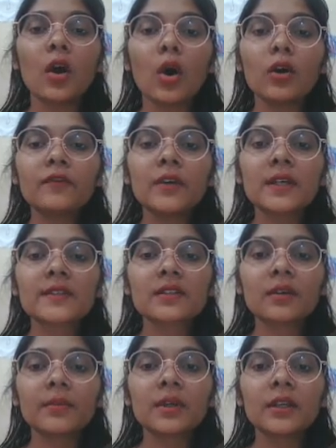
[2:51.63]
of
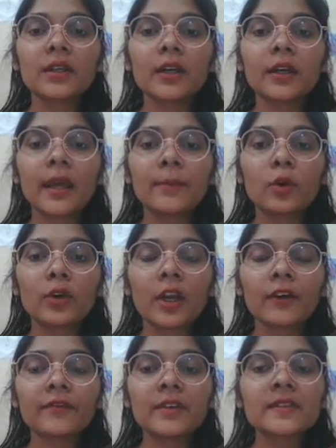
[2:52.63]
customer
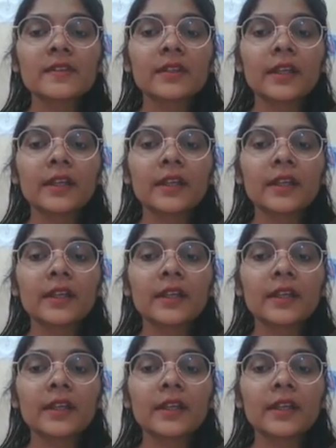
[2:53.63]
demographics.